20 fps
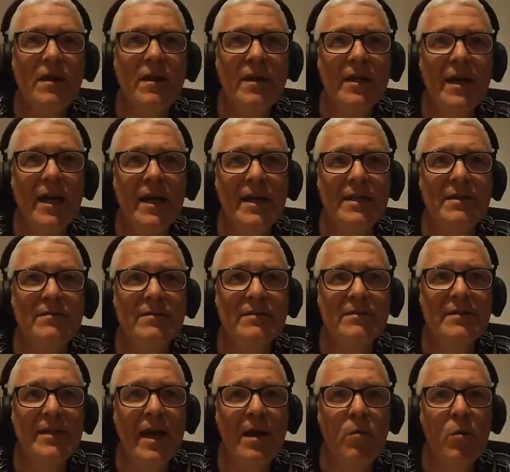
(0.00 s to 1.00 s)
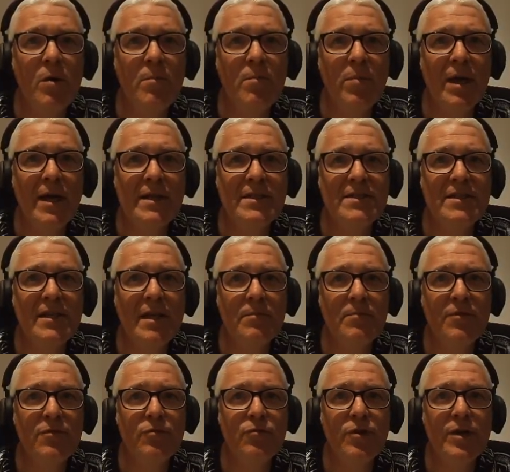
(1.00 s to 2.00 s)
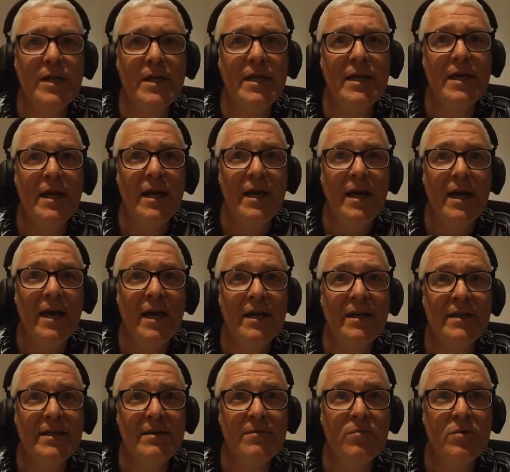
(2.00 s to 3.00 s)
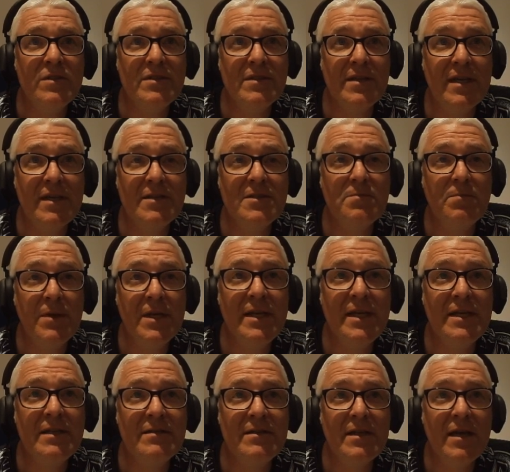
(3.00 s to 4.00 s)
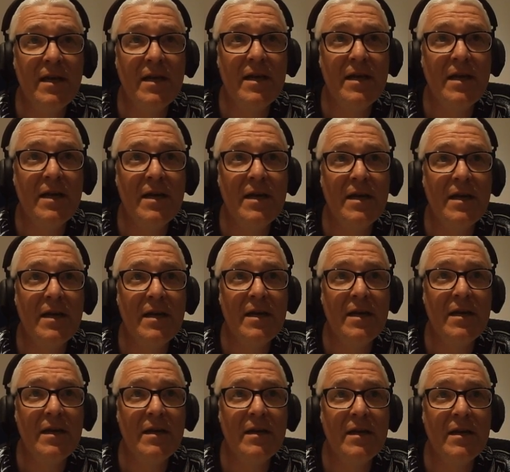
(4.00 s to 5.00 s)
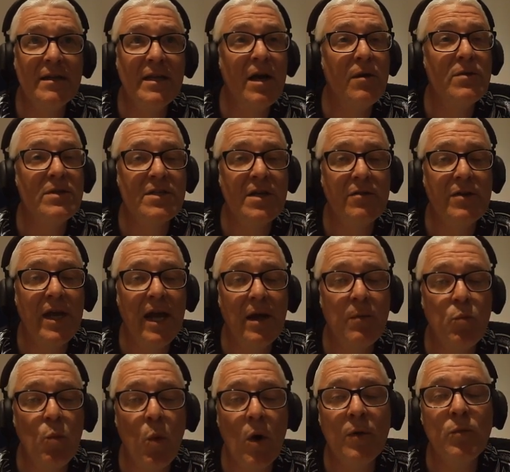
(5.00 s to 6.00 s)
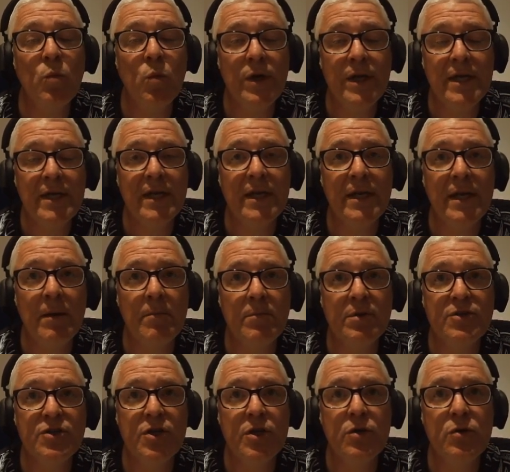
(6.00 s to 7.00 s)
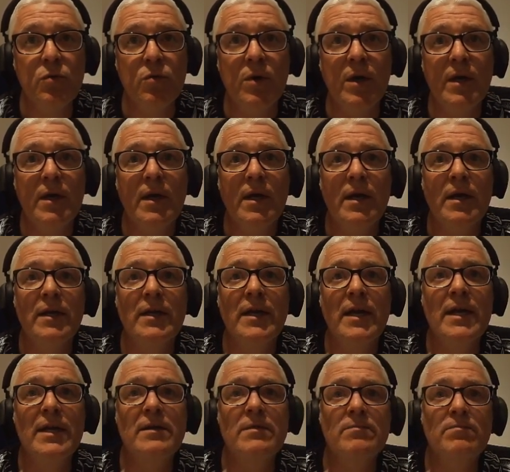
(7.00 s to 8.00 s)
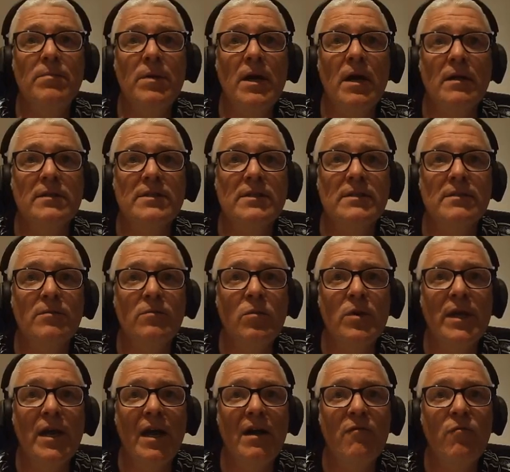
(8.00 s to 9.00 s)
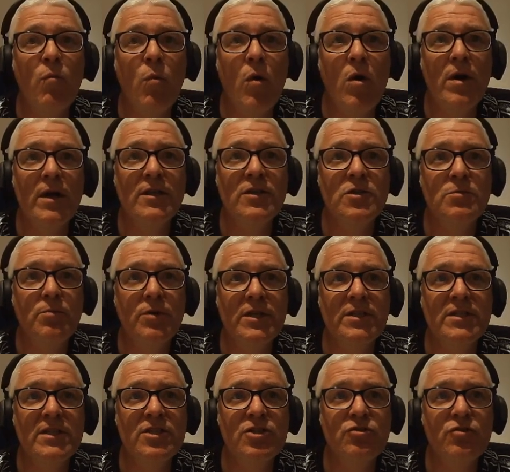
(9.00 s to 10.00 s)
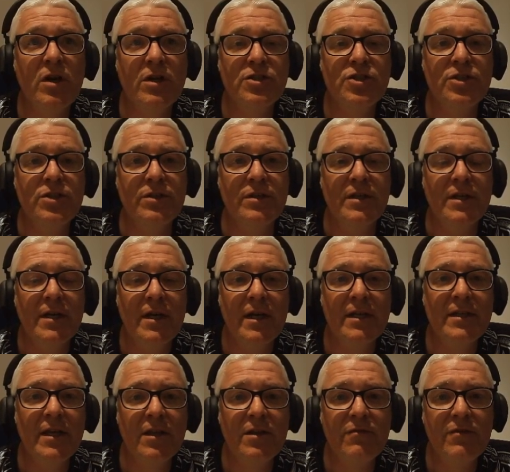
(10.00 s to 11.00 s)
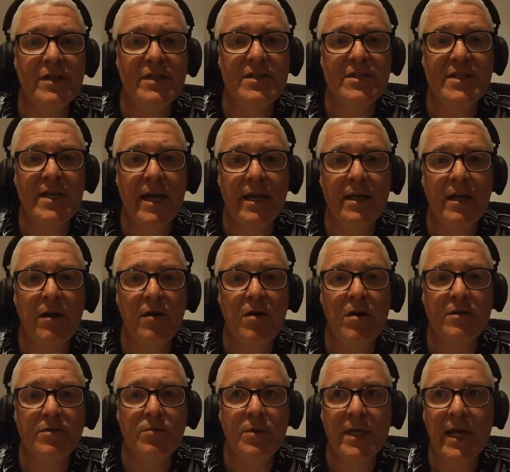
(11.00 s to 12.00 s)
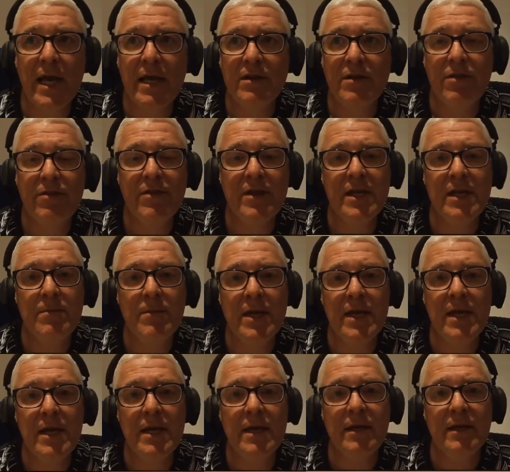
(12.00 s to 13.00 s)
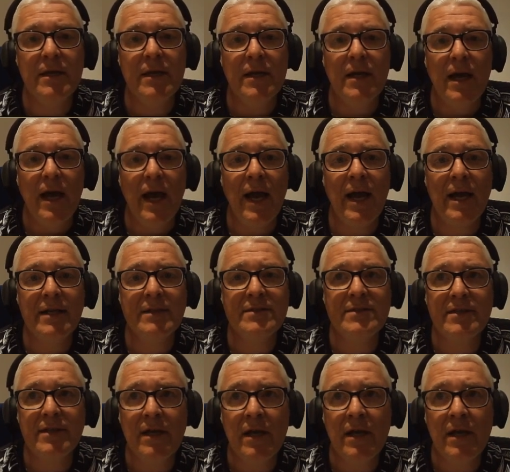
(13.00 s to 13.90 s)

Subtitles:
Okay, down 1 place to number 3, and it's been in no, it's only had 1 week at number 2. Okay, but we have Widespread Destruction, another Vinset card. We're getting a theme here, and